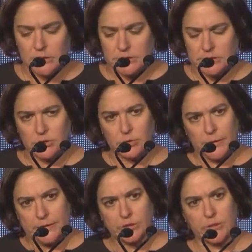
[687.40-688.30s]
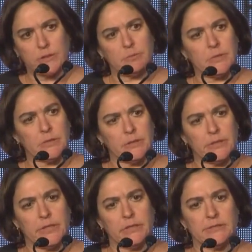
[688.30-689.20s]
situation in the Middle
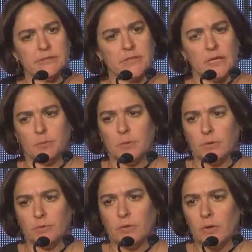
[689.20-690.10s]
East that both